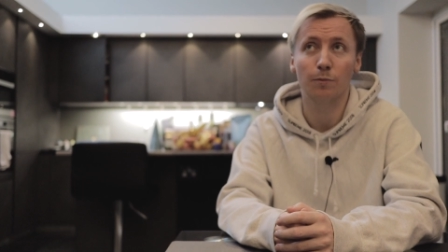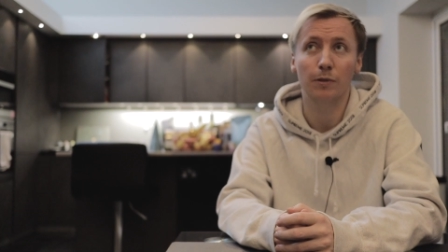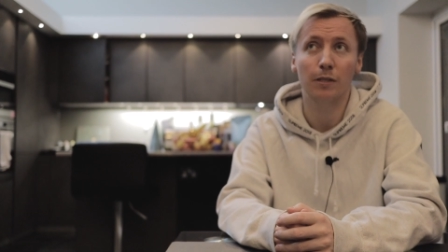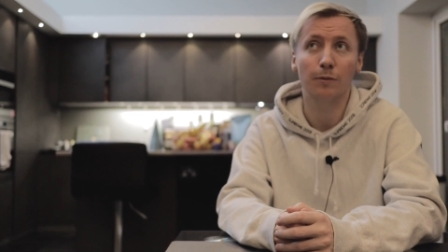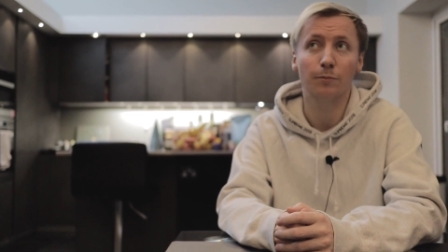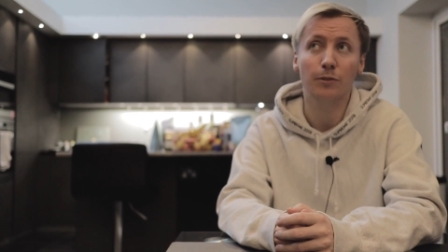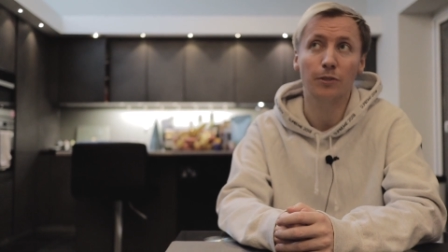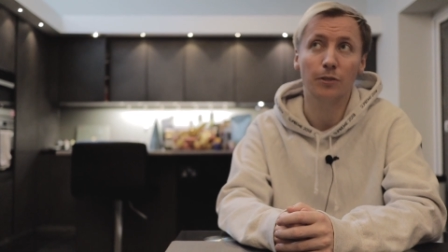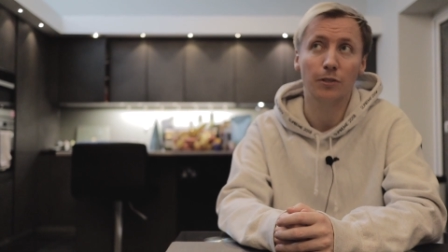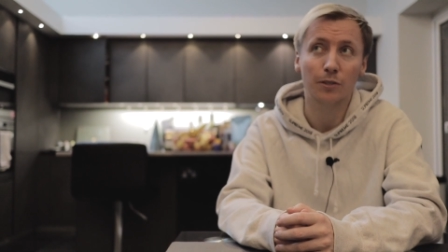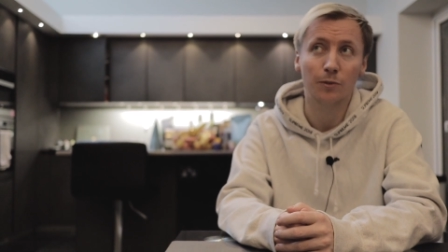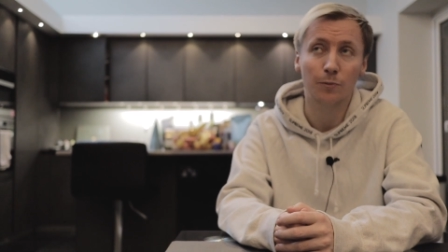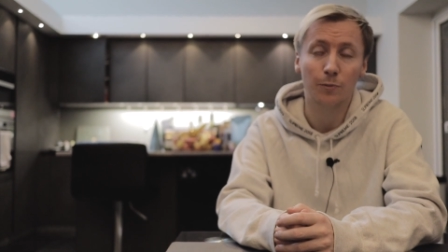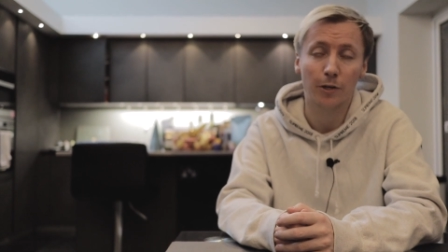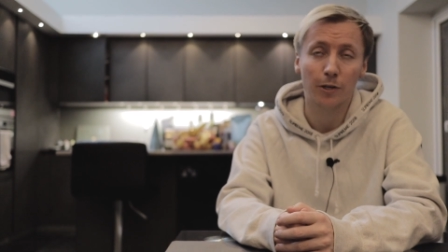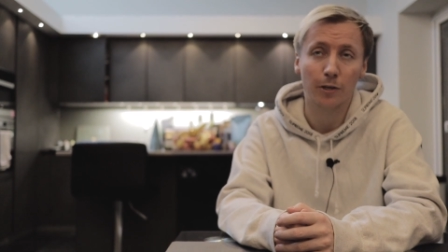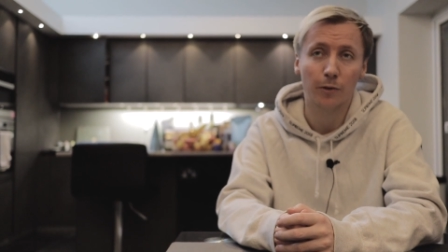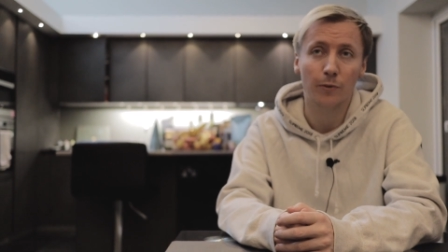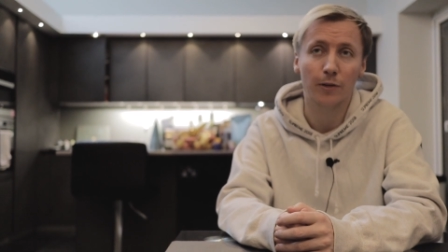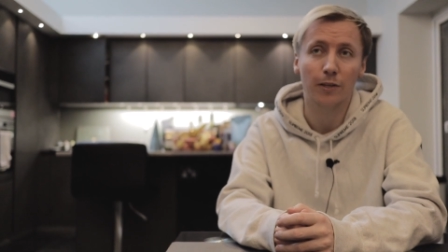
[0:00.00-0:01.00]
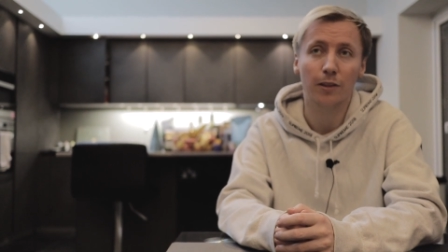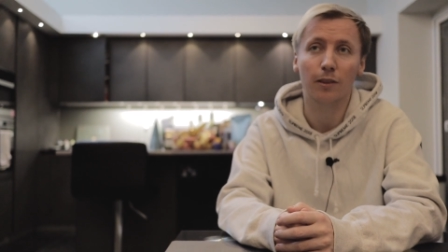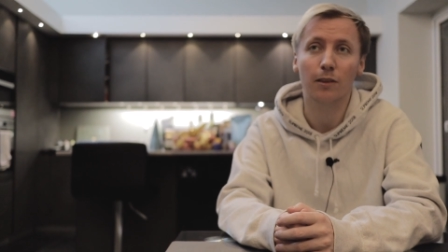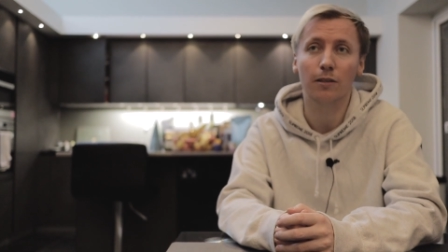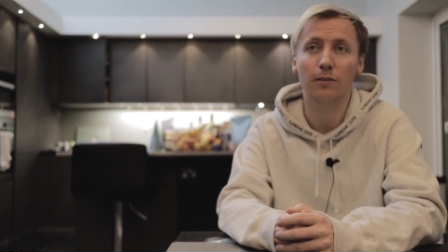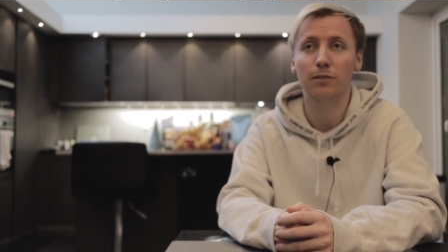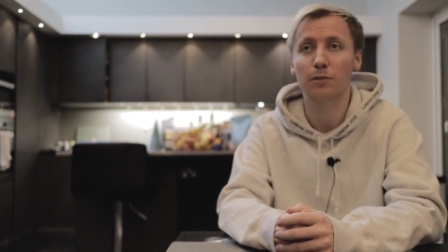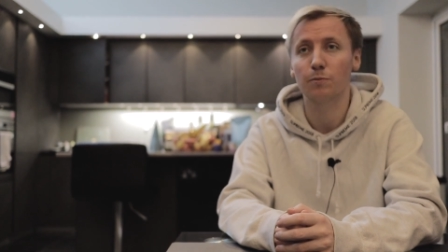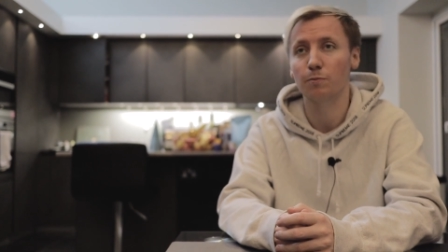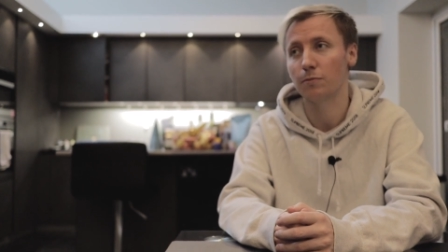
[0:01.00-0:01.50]
people you can work
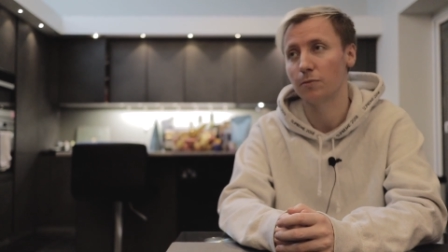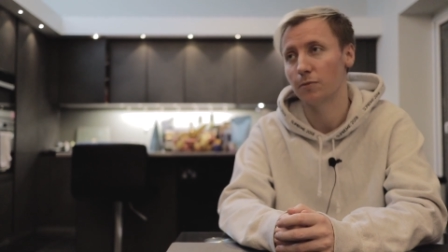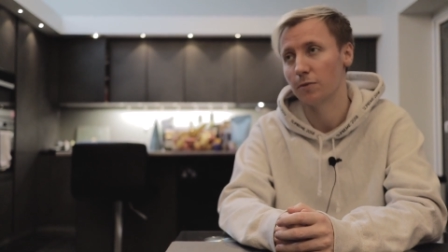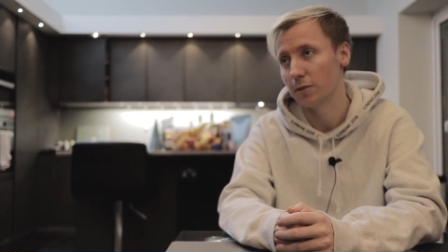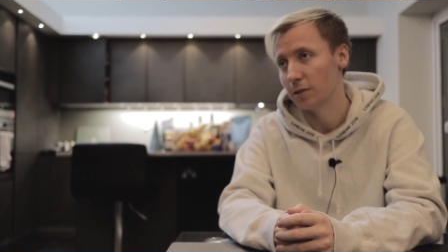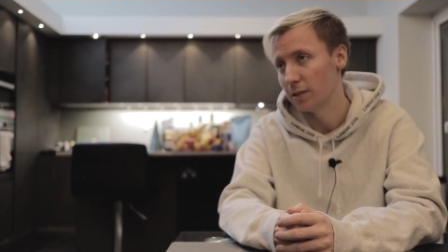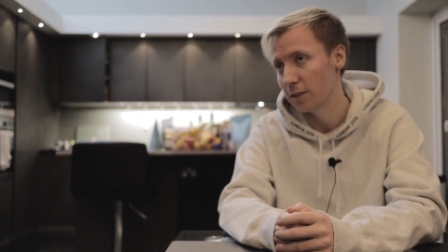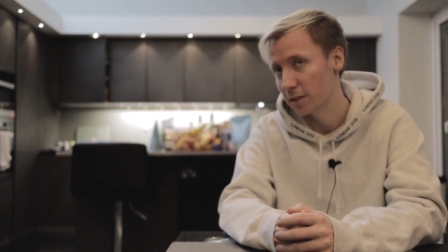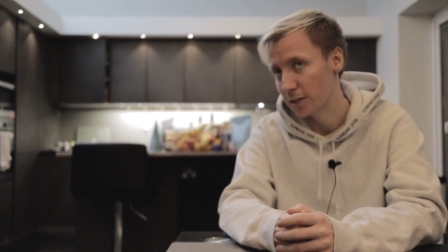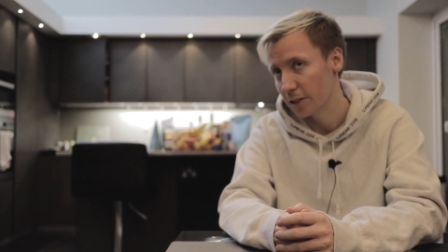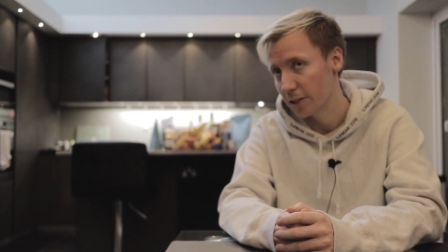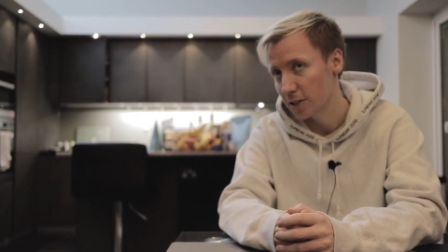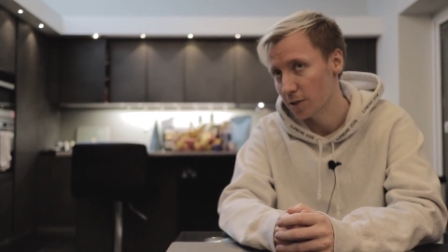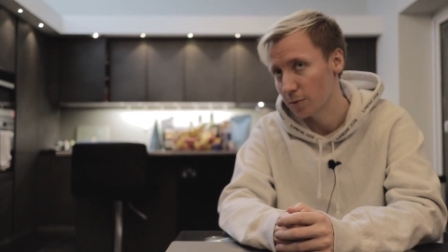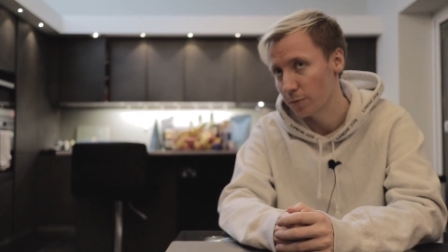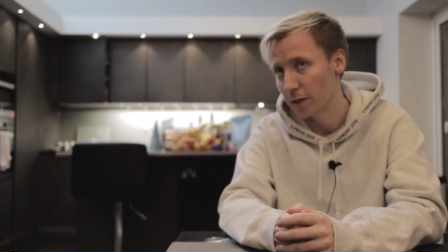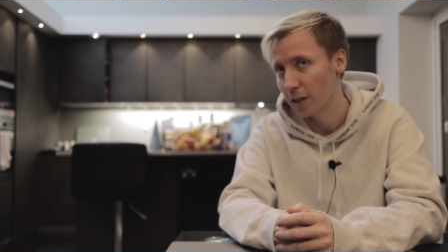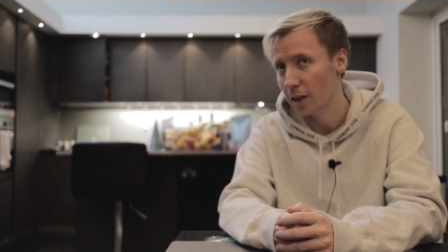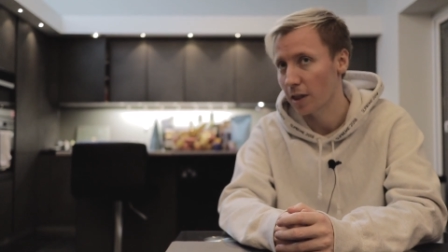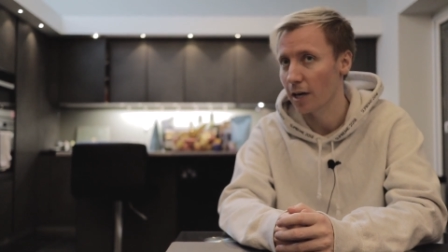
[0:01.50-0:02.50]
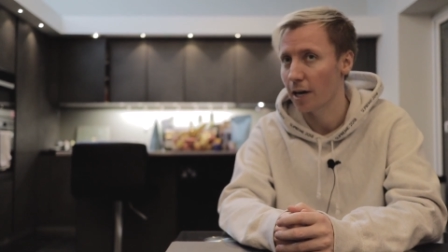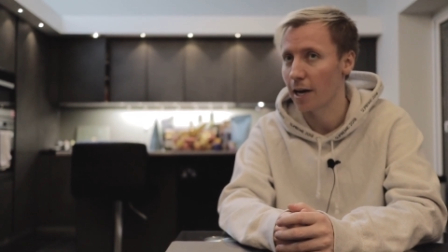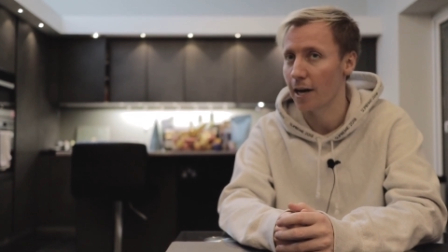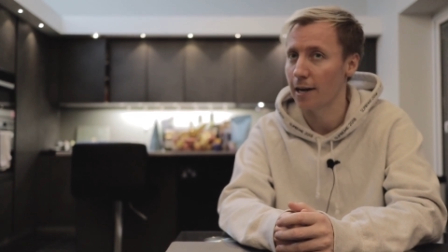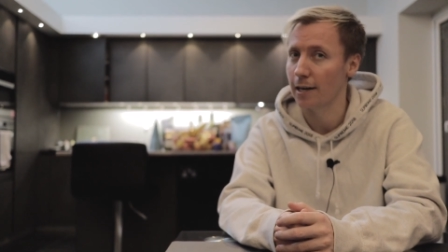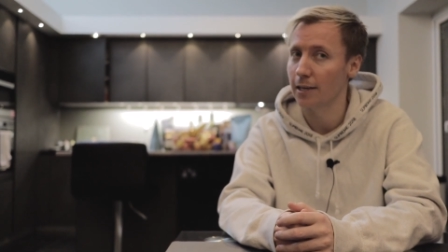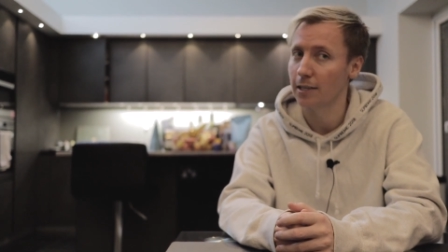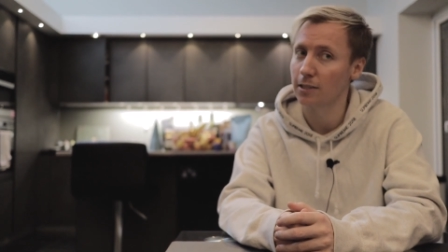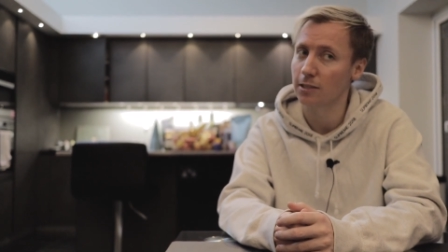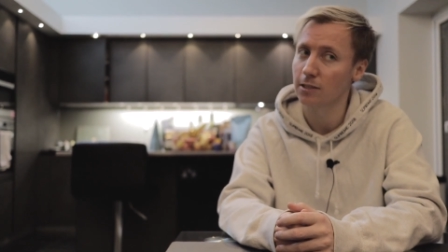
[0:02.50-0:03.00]
with, discuss with,
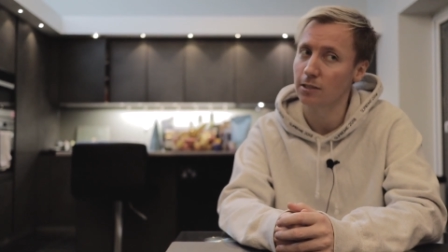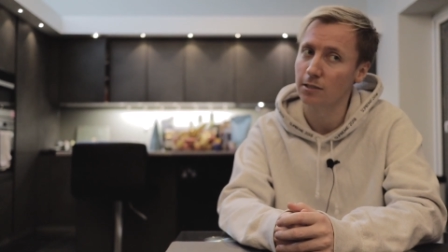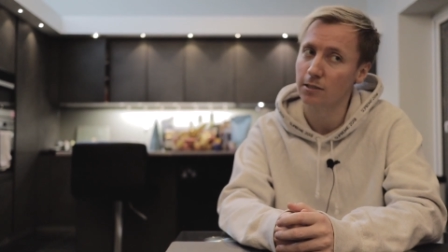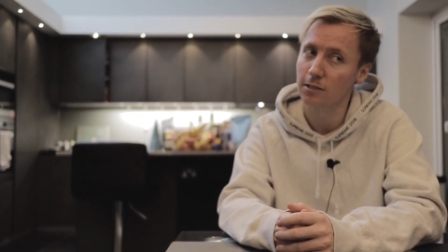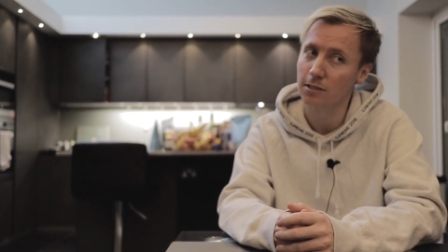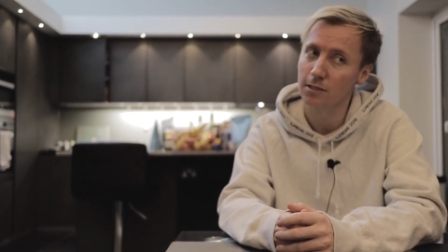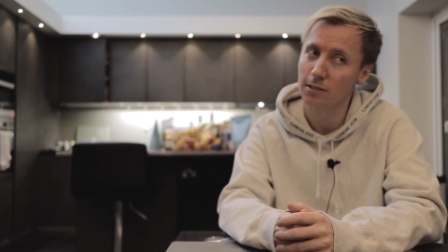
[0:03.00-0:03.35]
and